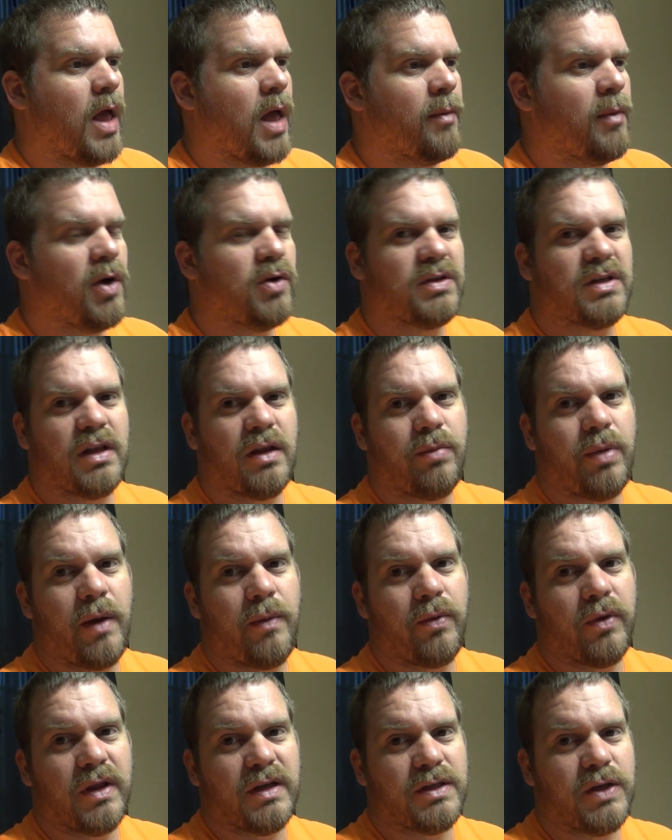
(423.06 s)
Most of the
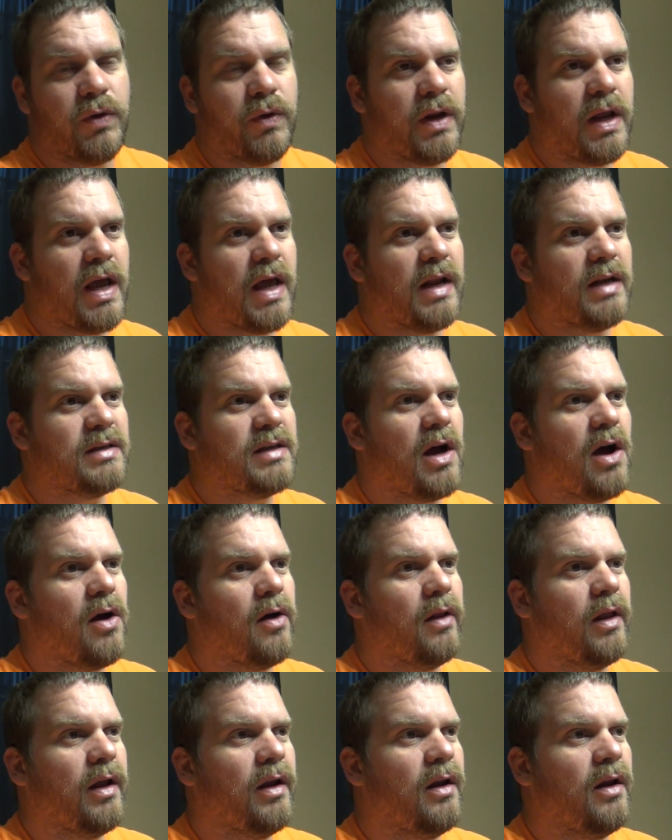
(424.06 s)
people that's doing that is
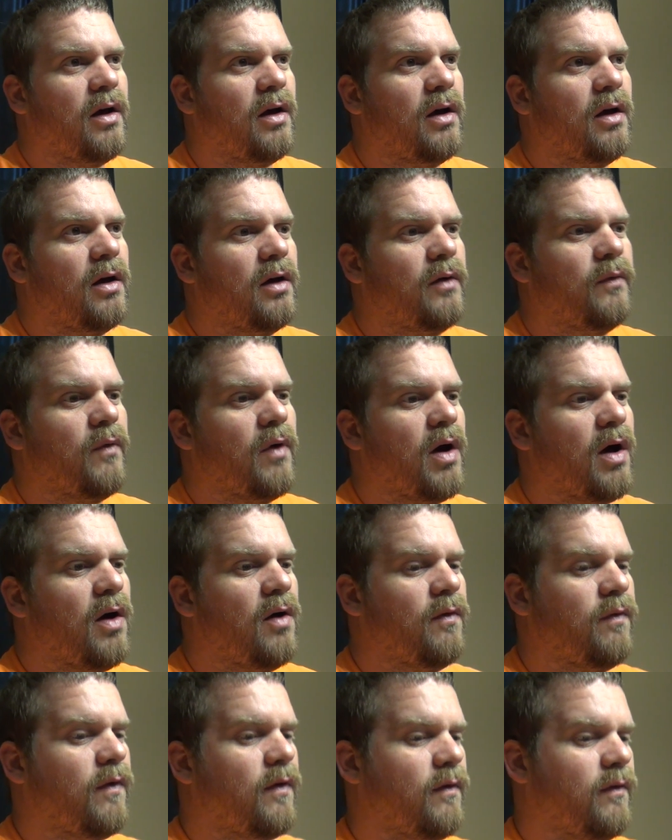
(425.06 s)
hauling
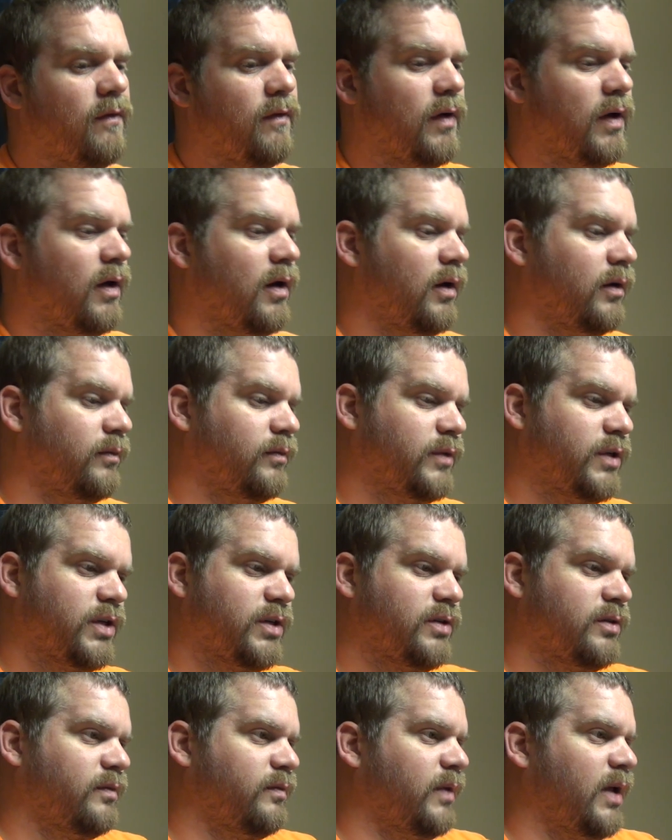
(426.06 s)
off of
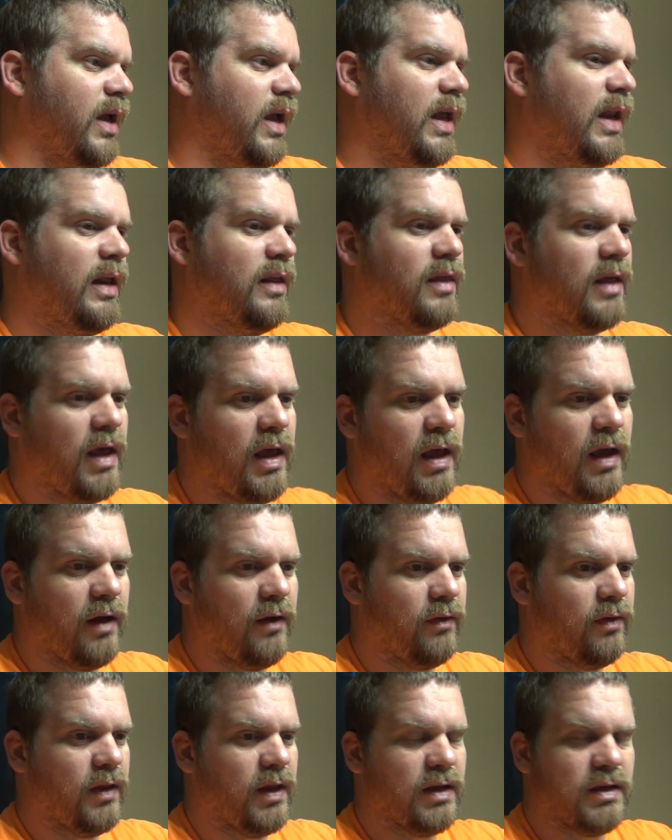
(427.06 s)
just
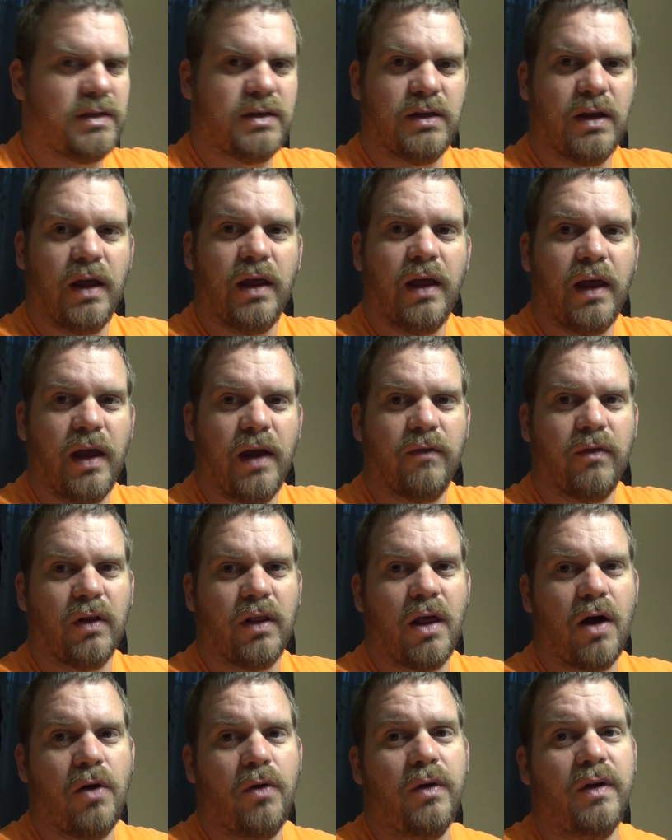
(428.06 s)
anything that's, every
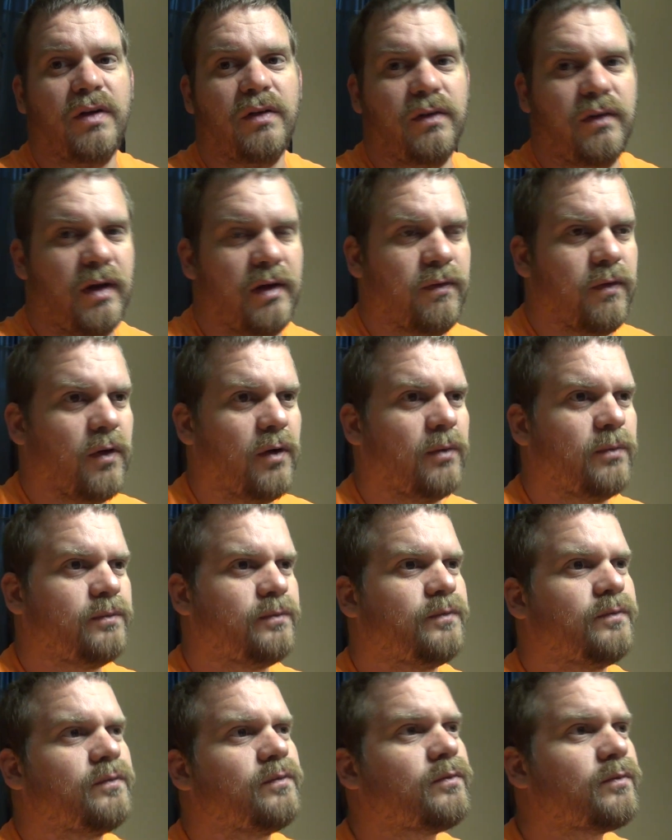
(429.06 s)
load is different,
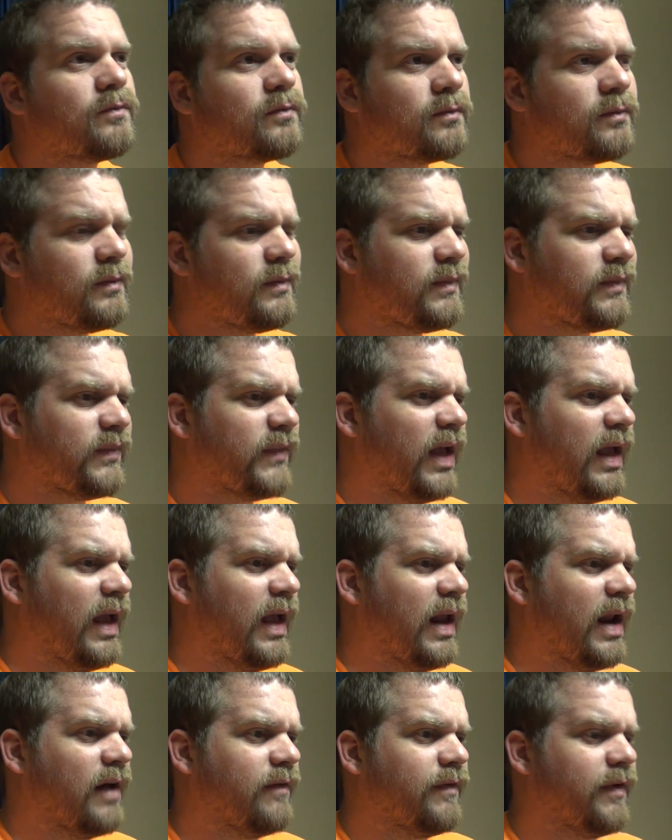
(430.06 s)

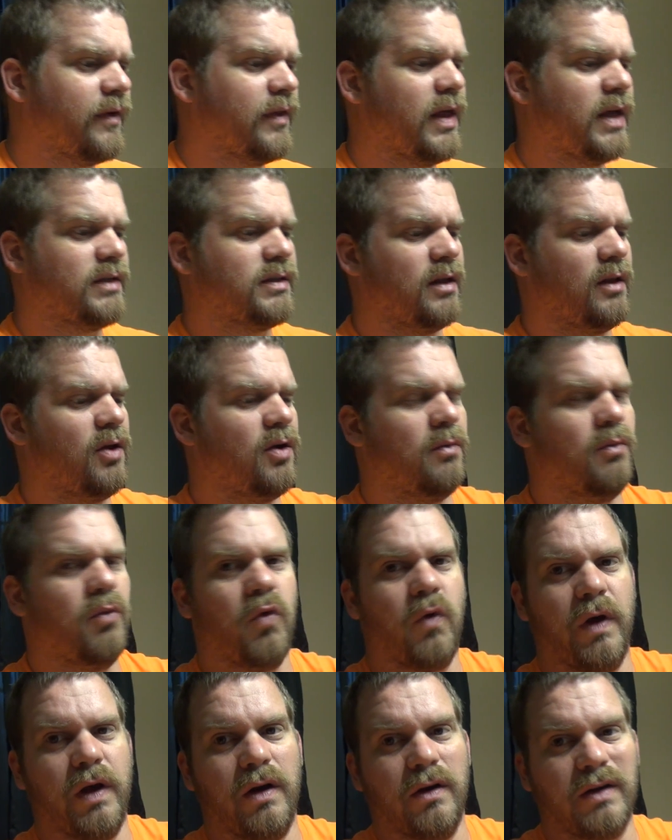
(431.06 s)
and I feel that's a little
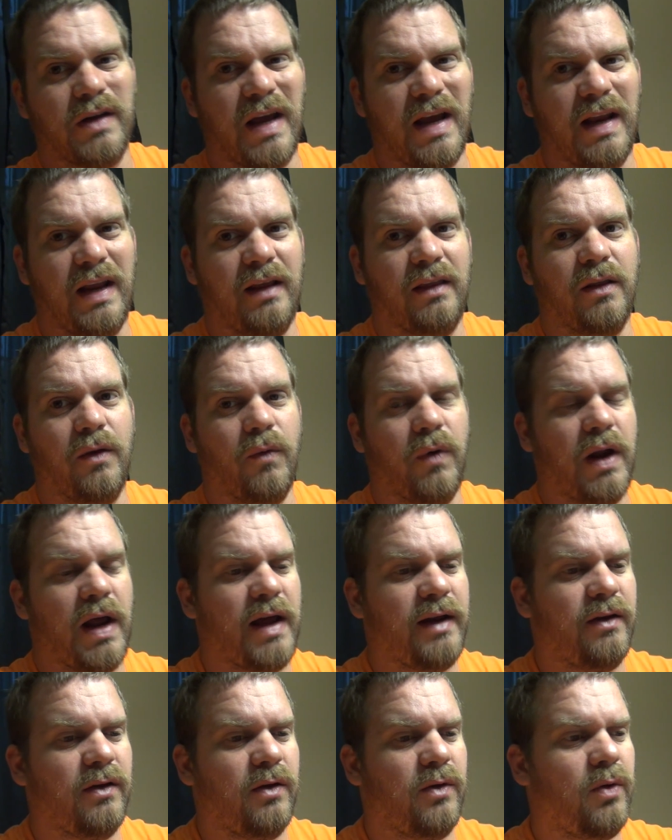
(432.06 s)
more entertaining than what
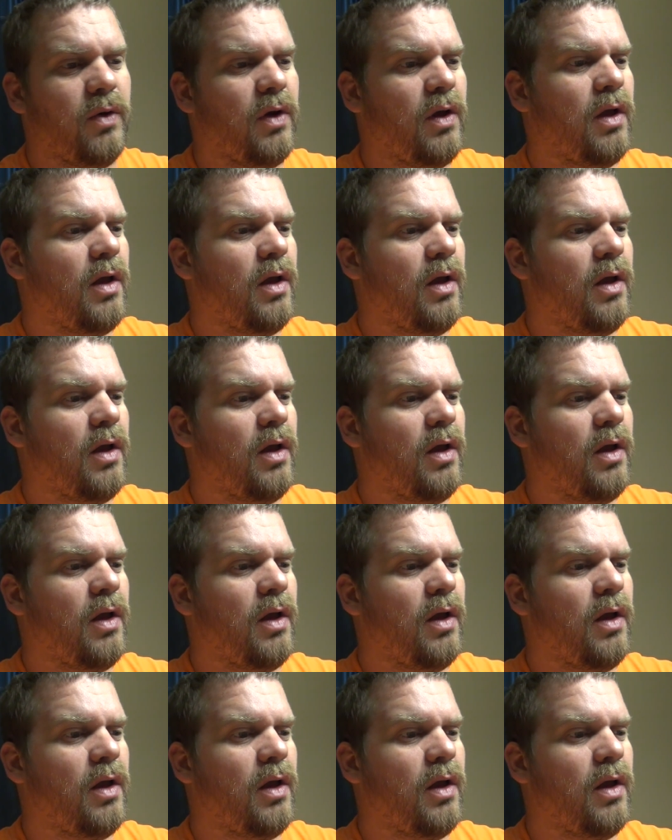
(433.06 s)
I do.